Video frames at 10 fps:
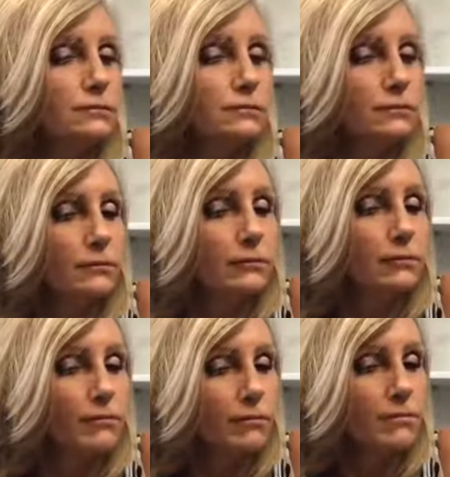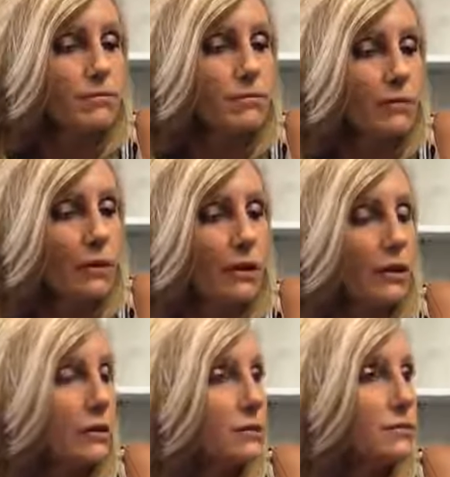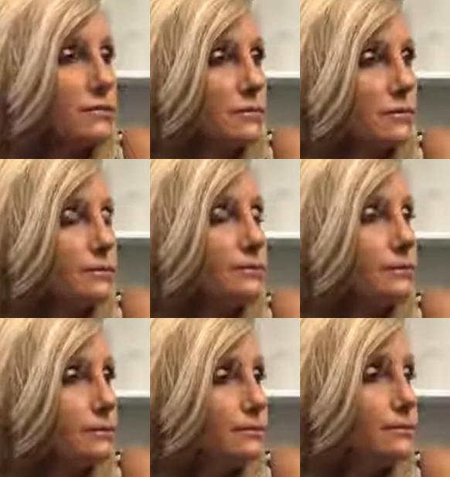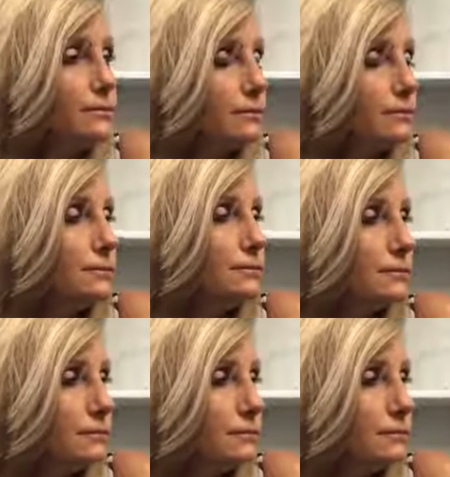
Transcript: (not speaking)